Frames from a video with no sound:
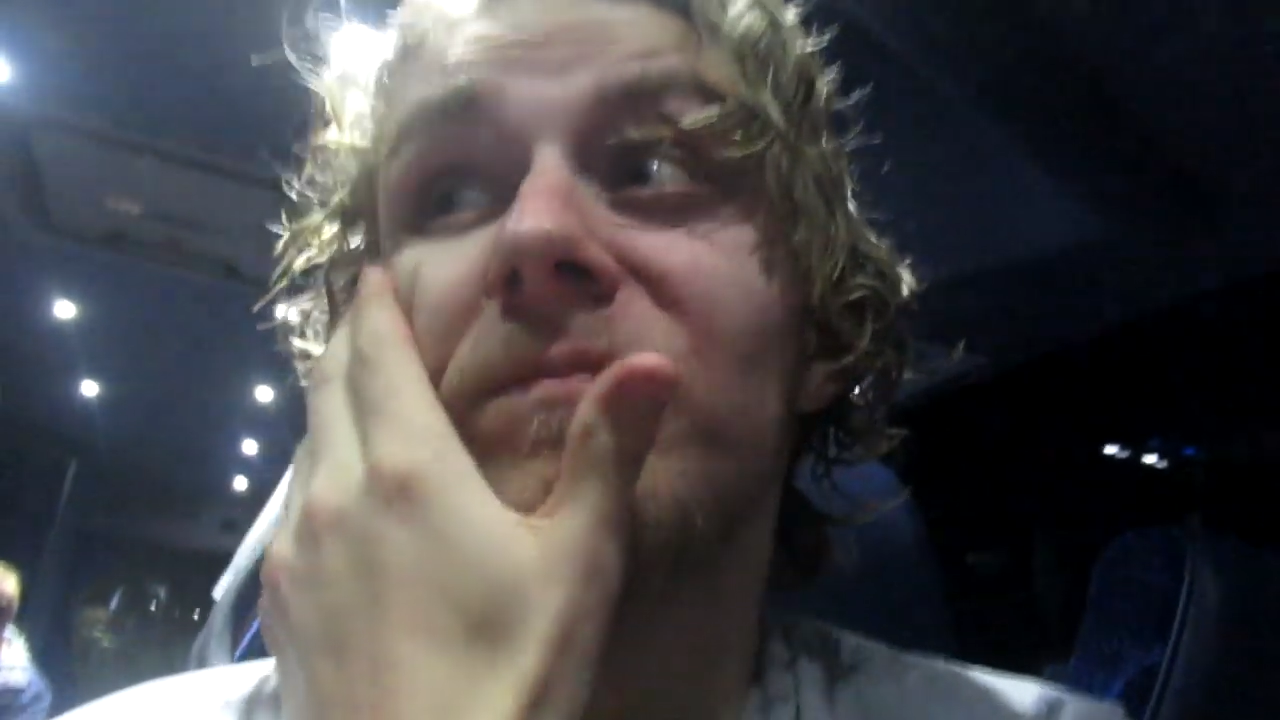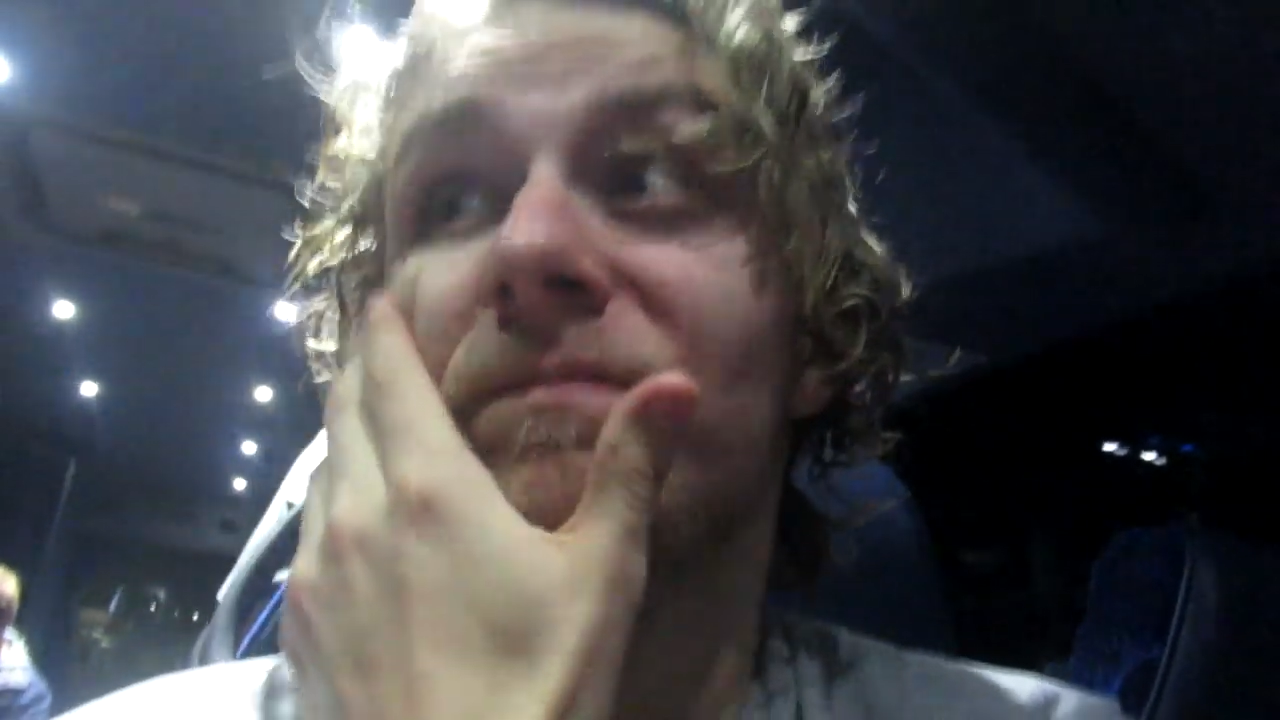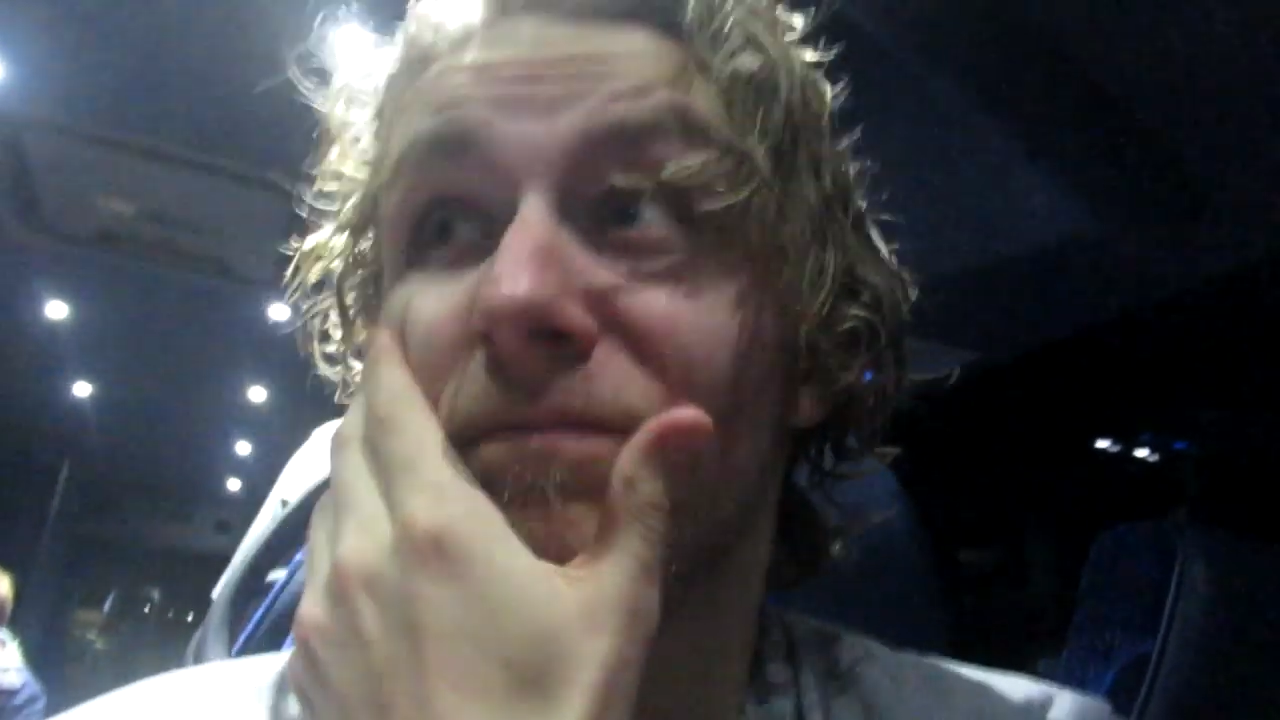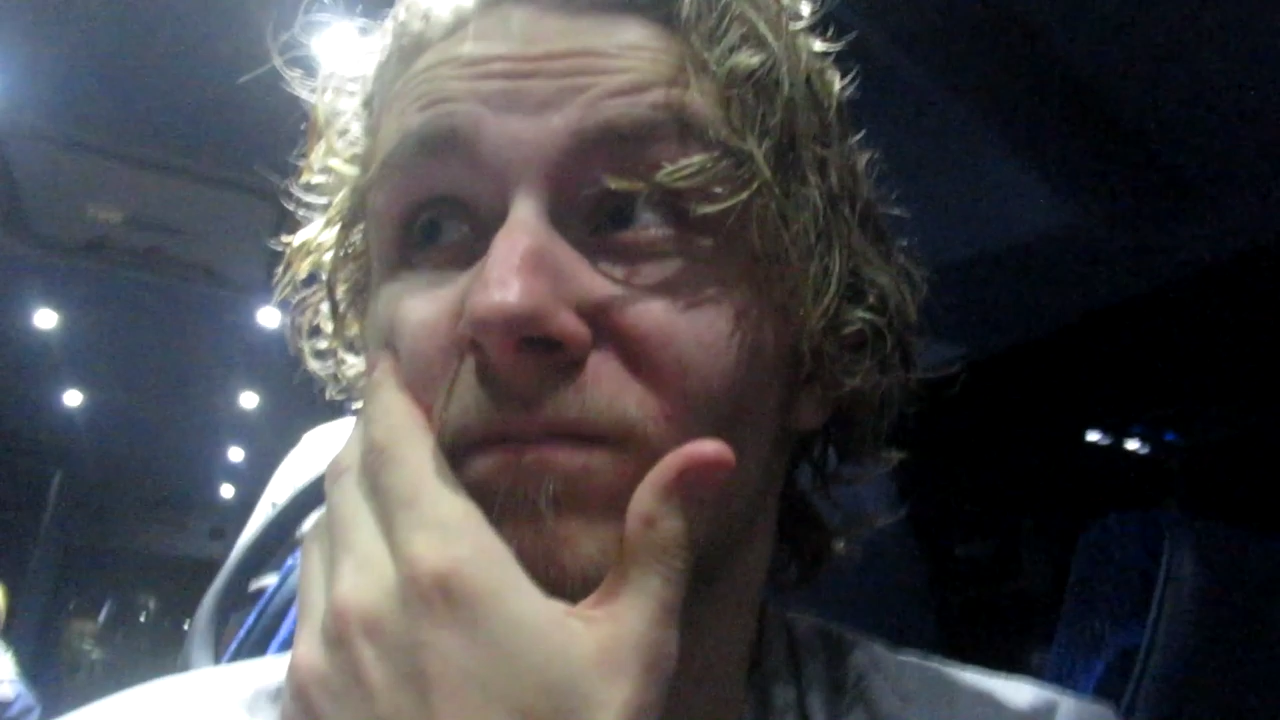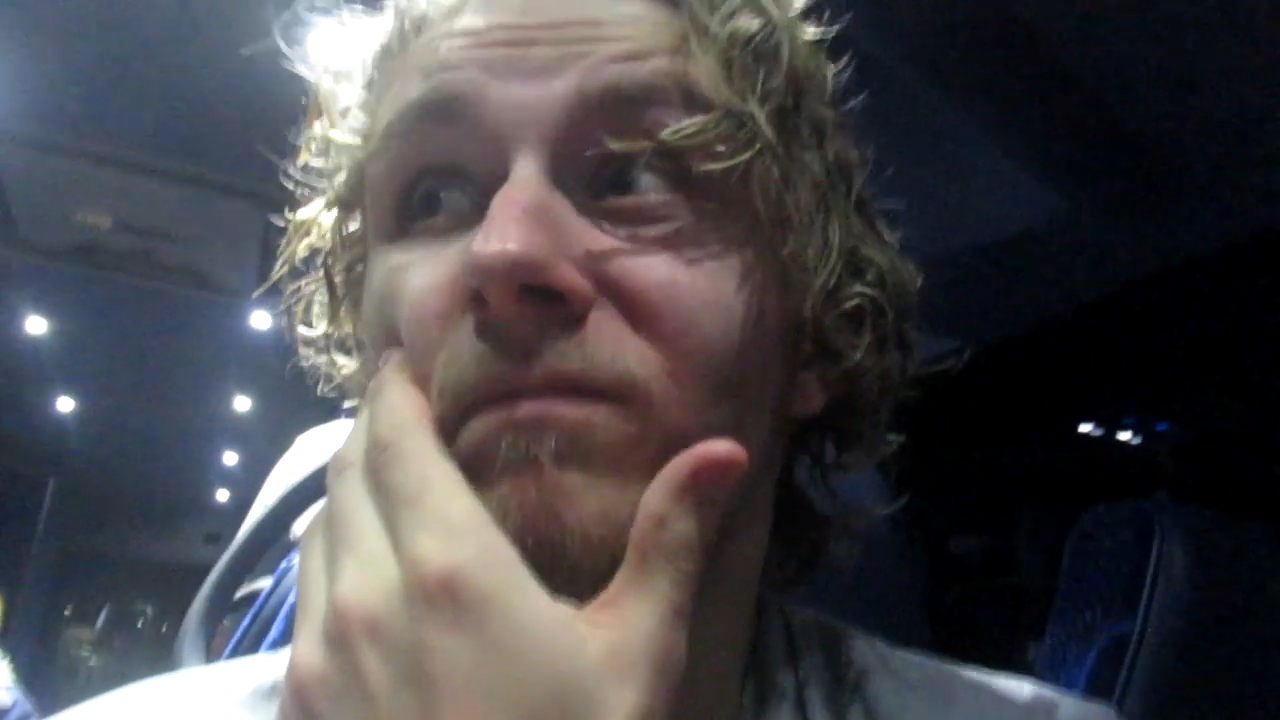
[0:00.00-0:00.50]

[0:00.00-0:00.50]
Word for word: Really?